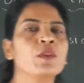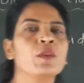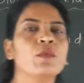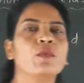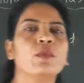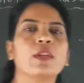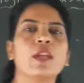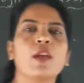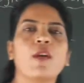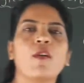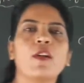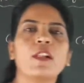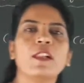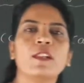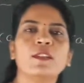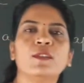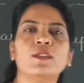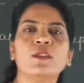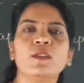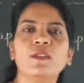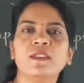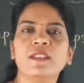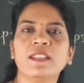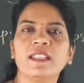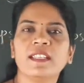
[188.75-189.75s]
We have
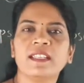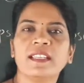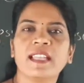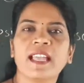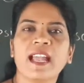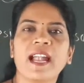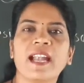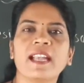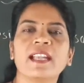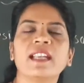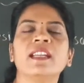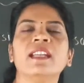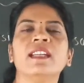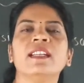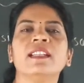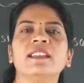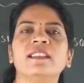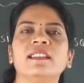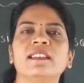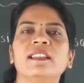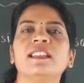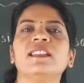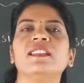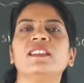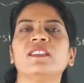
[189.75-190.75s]
also seen that
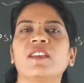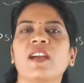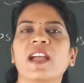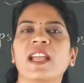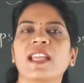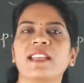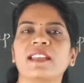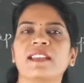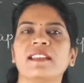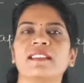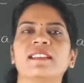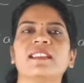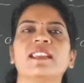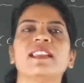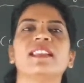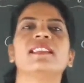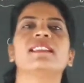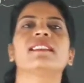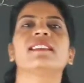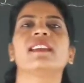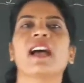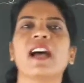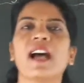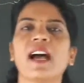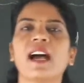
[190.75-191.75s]
these
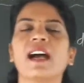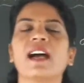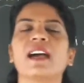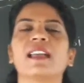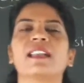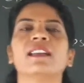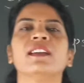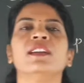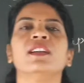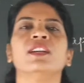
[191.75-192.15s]
viruses are